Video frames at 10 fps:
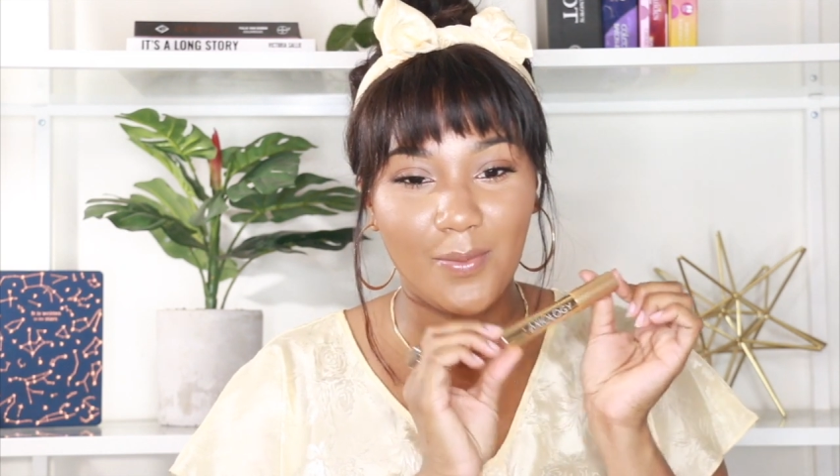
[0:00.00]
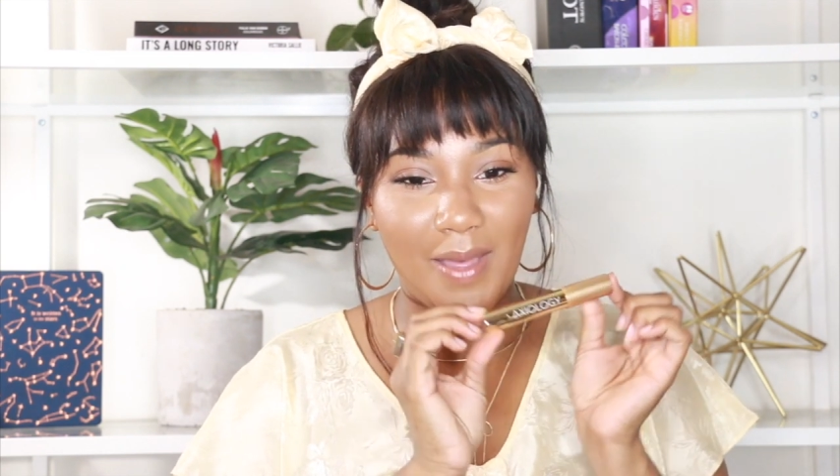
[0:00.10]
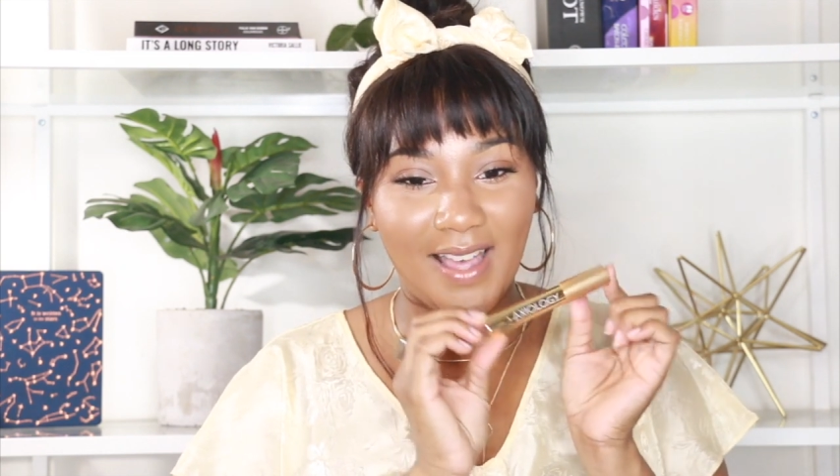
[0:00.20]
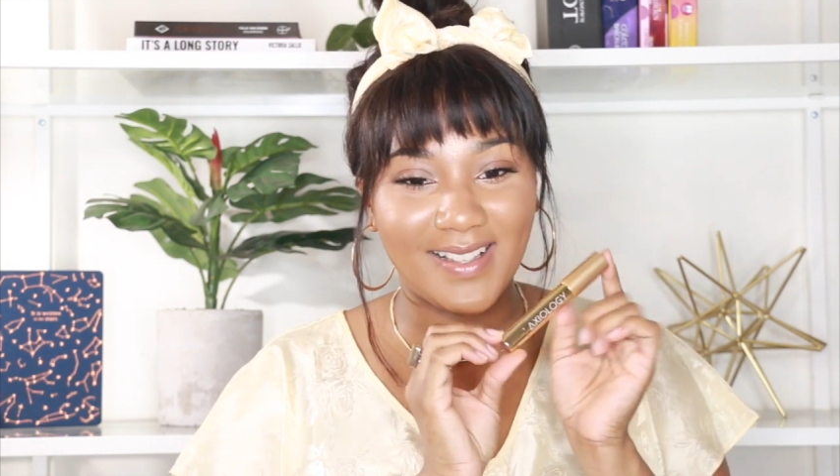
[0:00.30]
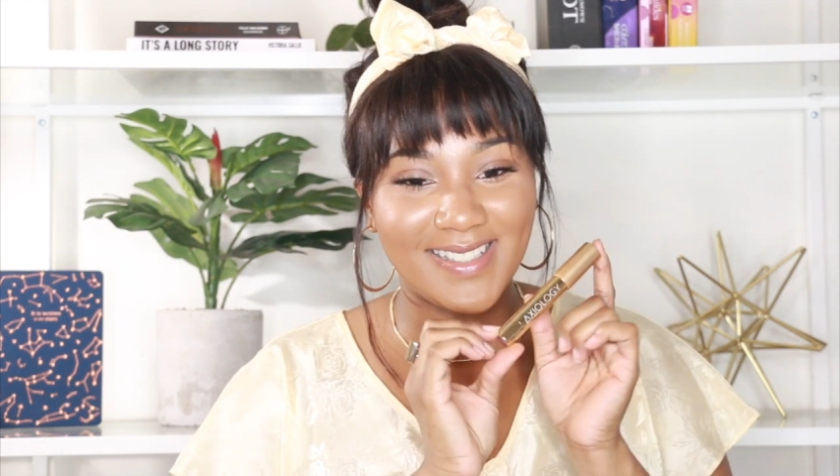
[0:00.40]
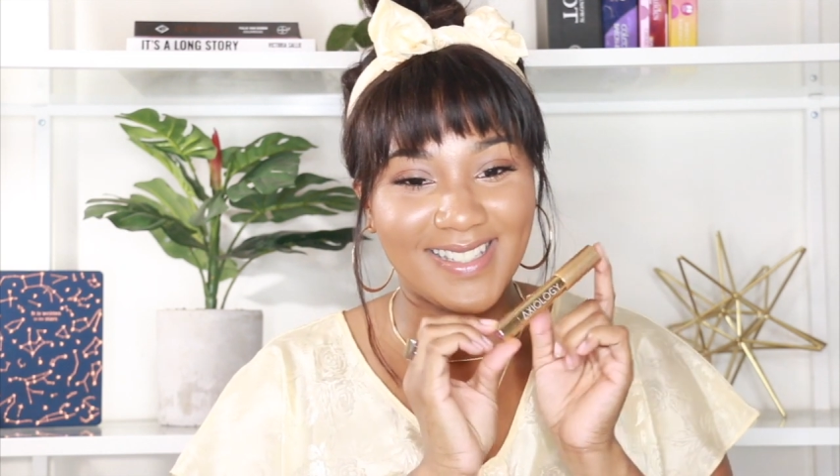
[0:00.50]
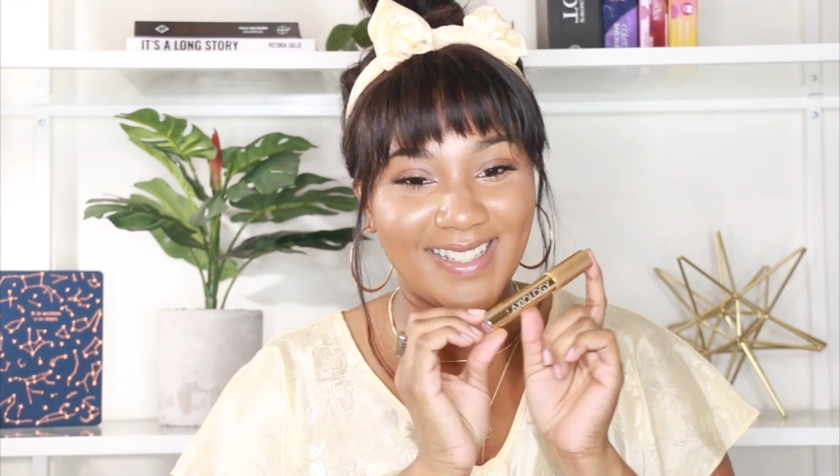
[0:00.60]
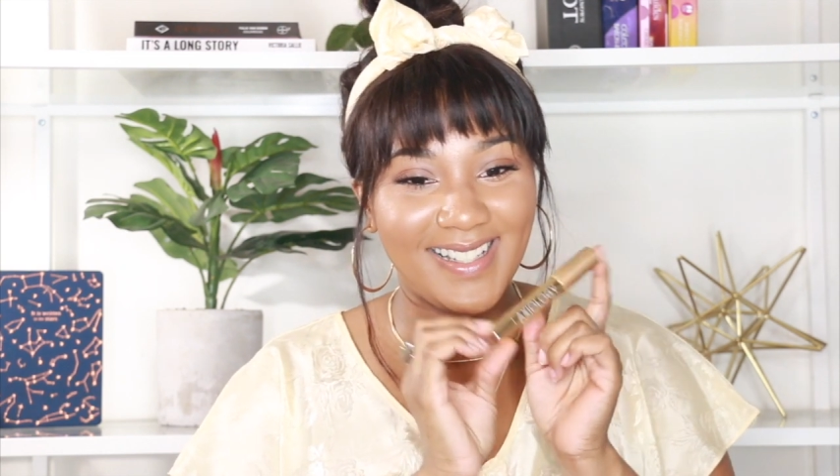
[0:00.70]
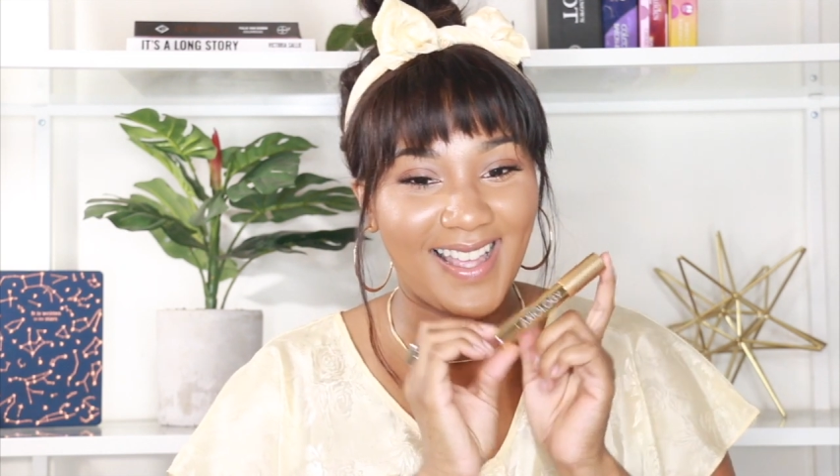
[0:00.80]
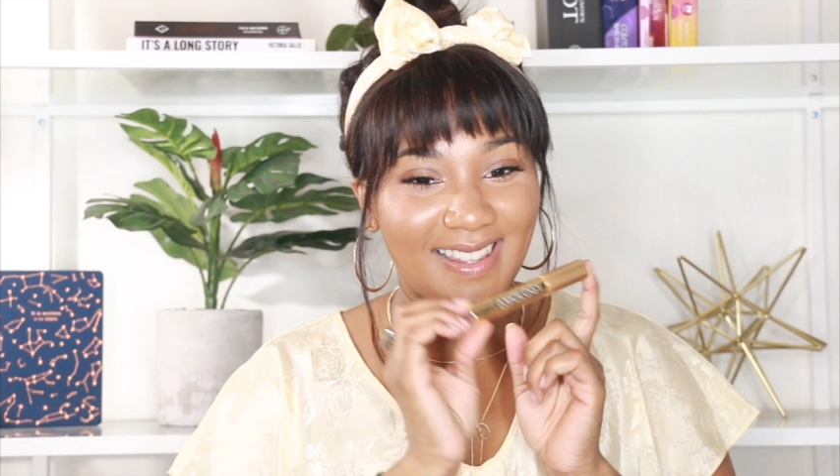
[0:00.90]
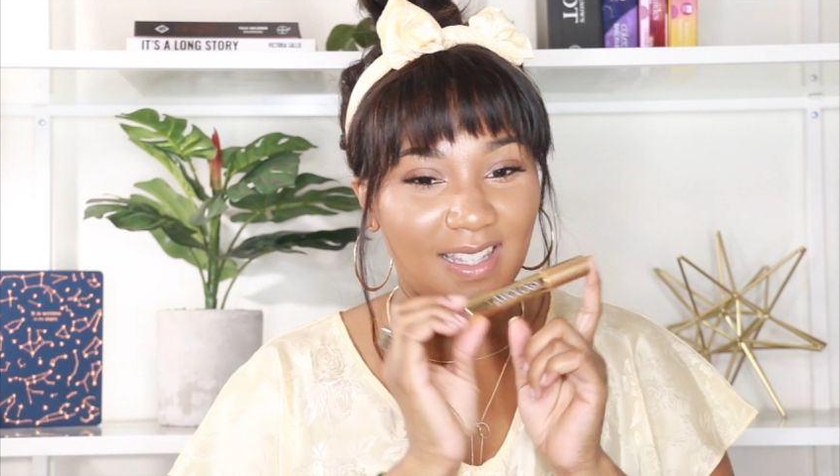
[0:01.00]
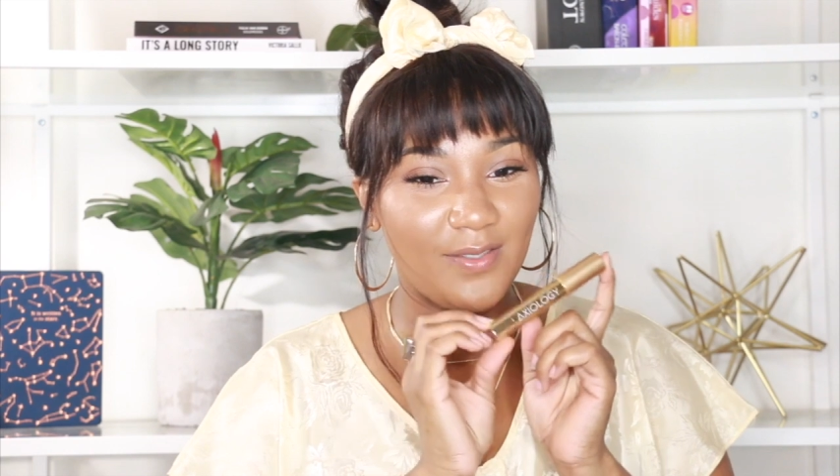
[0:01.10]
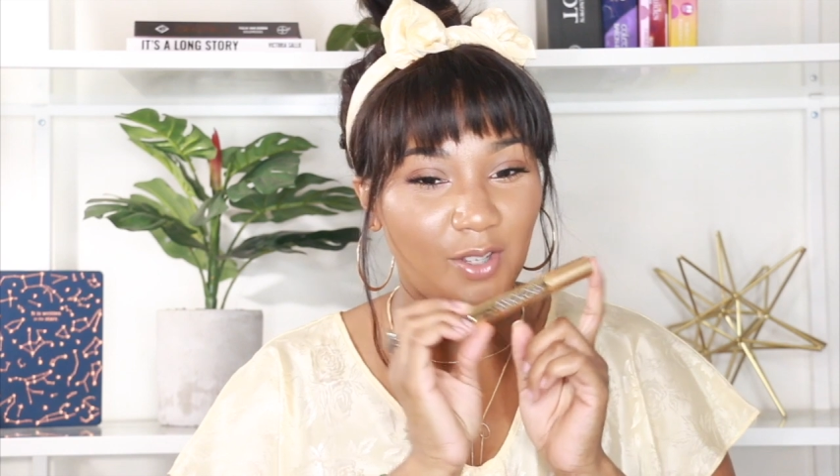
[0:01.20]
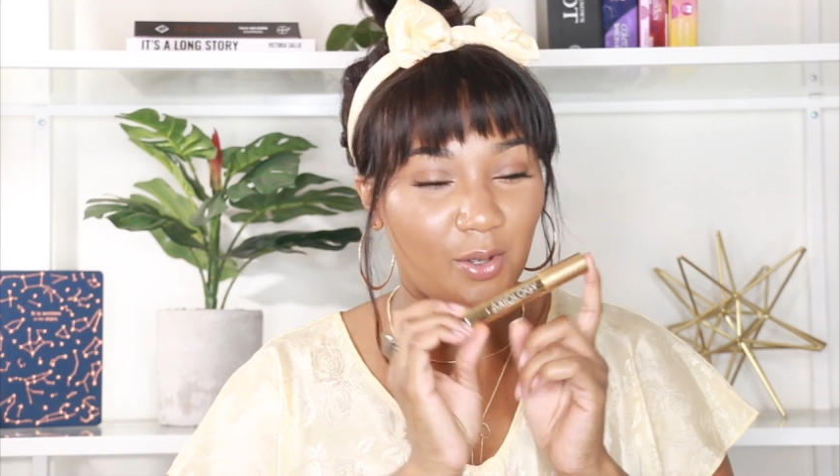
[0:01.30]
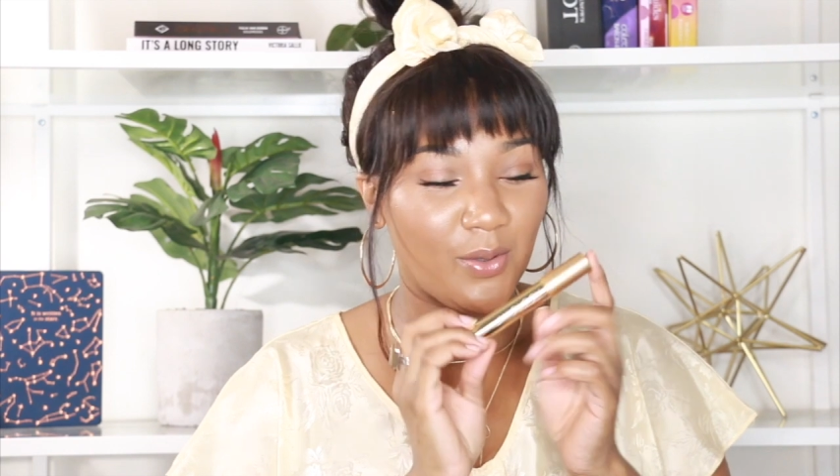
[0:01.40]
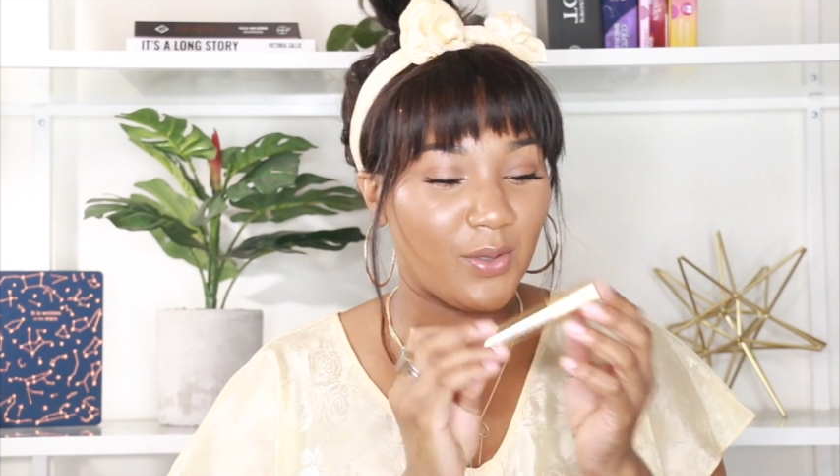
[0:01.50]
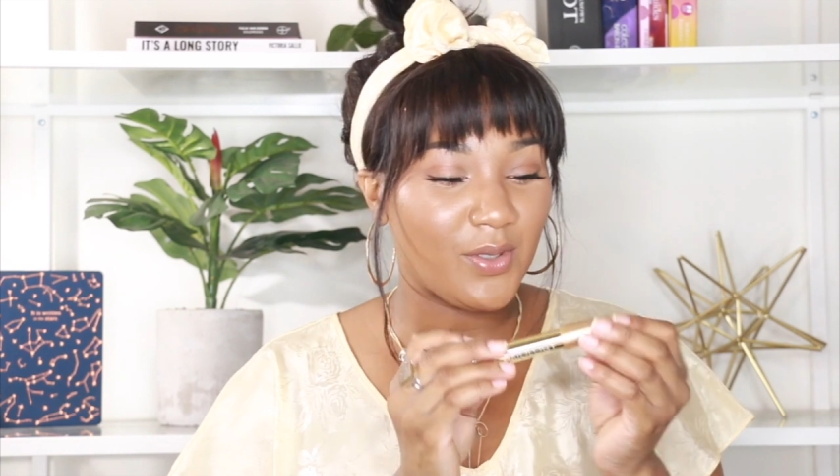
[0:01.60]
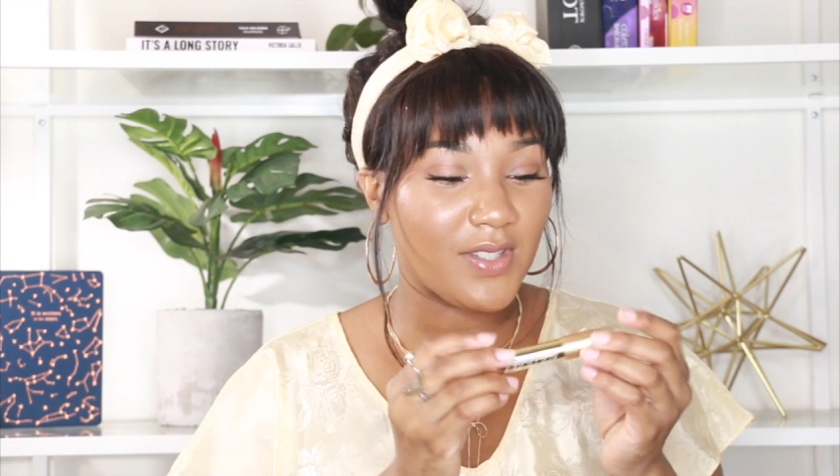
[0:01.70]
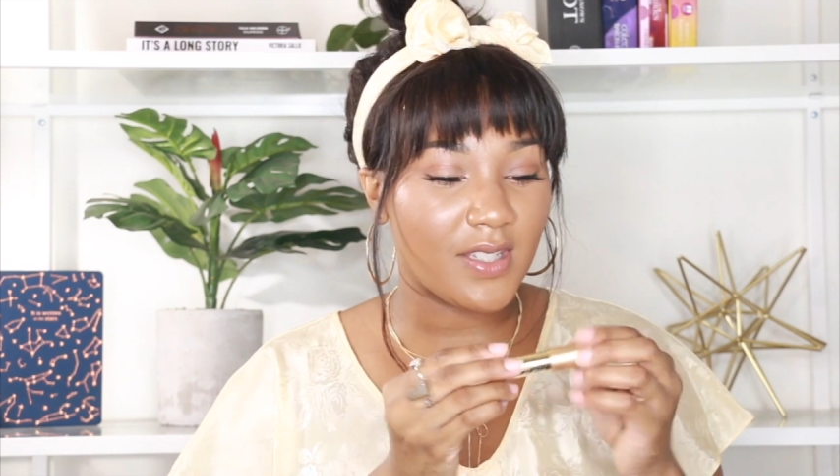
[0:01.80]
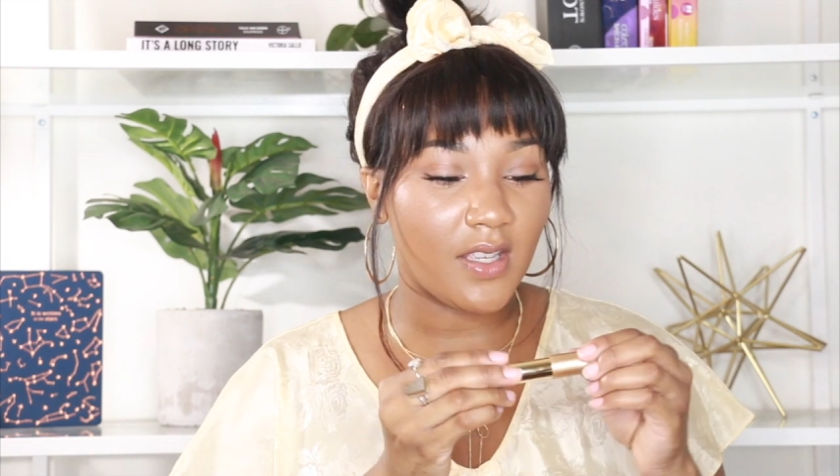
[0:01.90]
packaging. I love
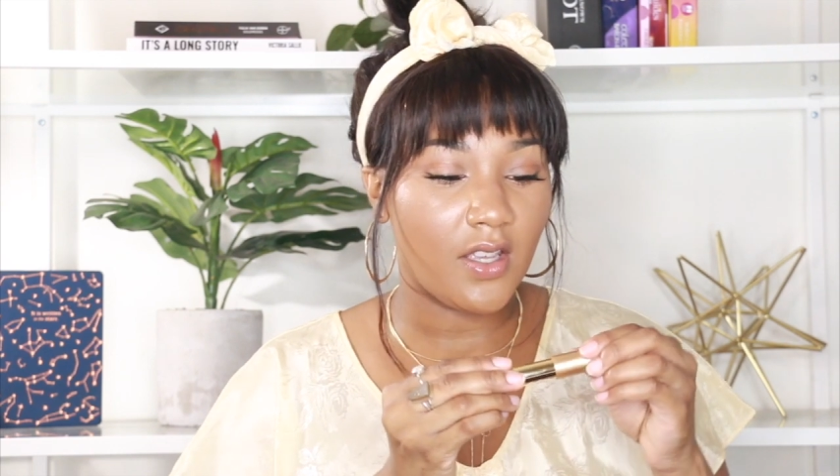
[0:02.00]
gold.